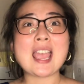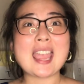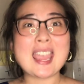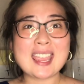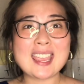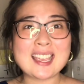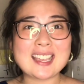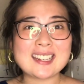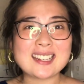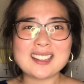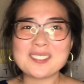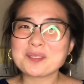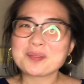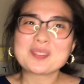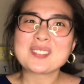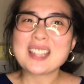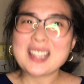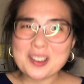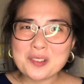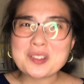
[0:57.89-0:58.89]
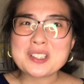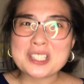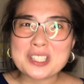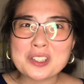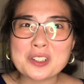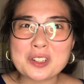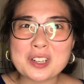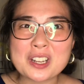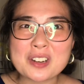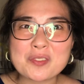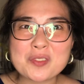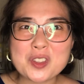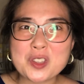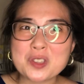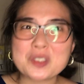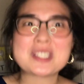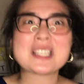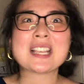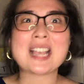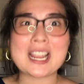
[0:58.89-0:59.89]
and it was a little
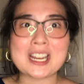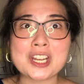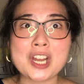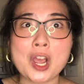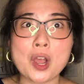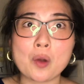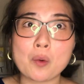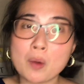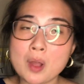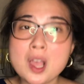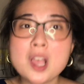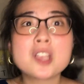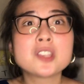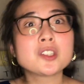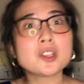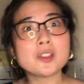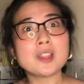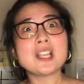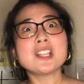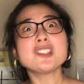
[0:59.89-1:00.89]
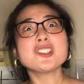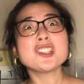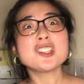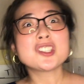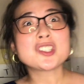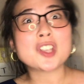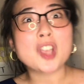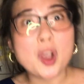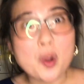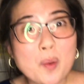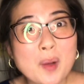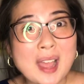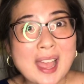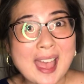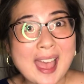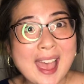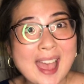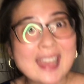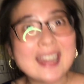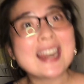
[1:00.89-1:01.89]
confusing, I know. So let's just go
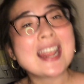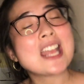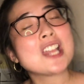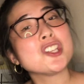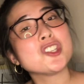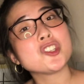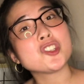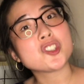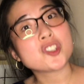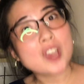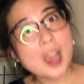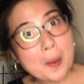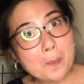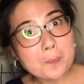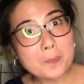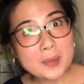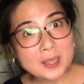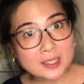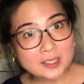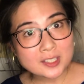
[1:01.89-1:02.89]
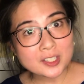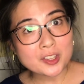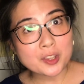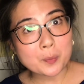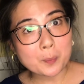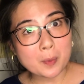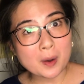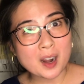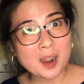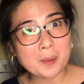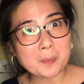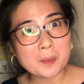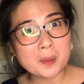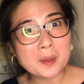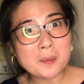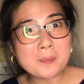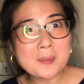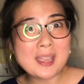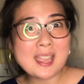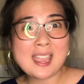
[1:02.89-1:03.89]
ahead and jump into the
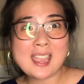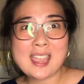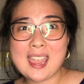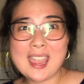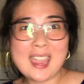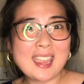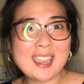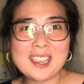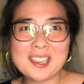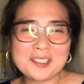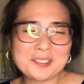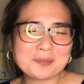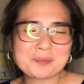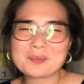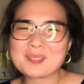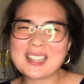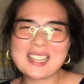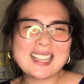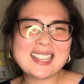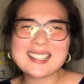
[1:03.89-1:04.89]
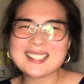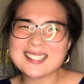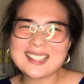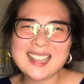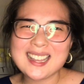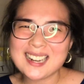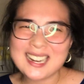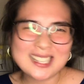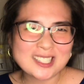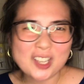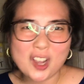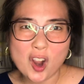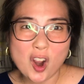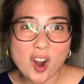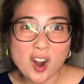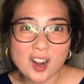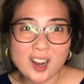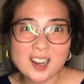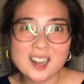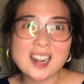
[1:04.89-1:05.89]
problem, and it's not as
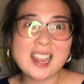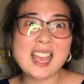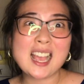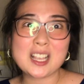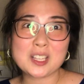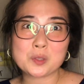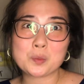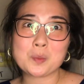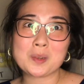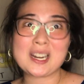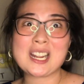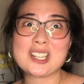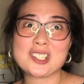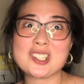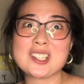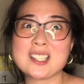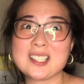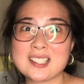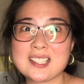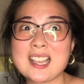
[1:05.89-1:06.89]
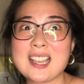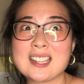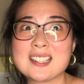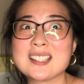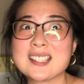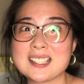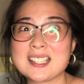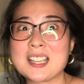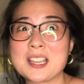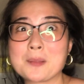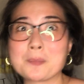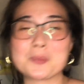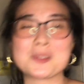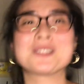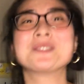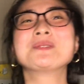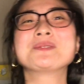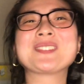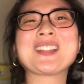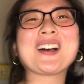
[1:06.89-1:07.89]
hard as what I just said seemed.
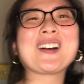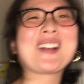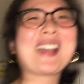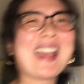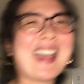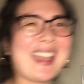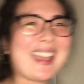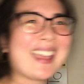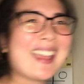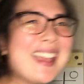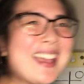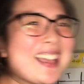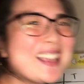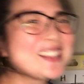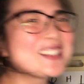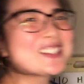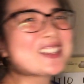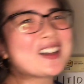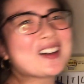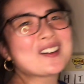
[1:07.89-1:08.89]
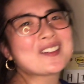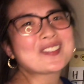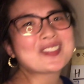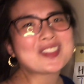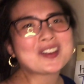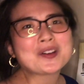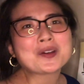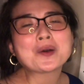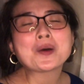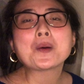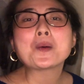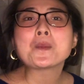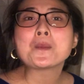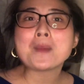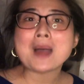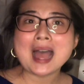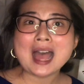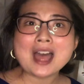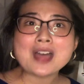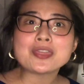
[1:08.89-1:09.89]
Okay, so the
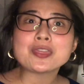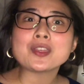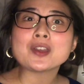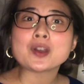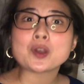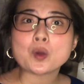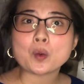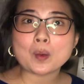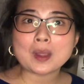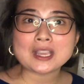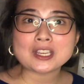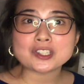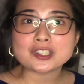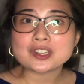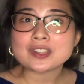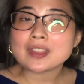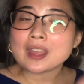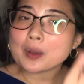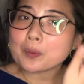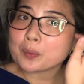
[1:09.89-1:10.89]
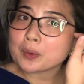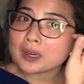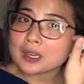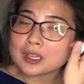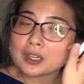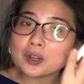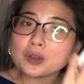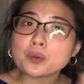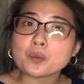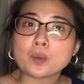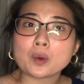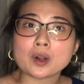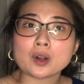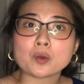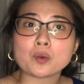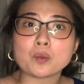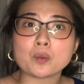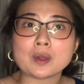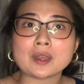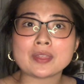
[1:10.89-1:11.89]
math equation that we're gonna
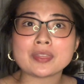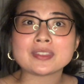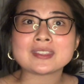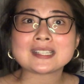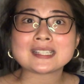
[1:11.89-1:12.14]
work with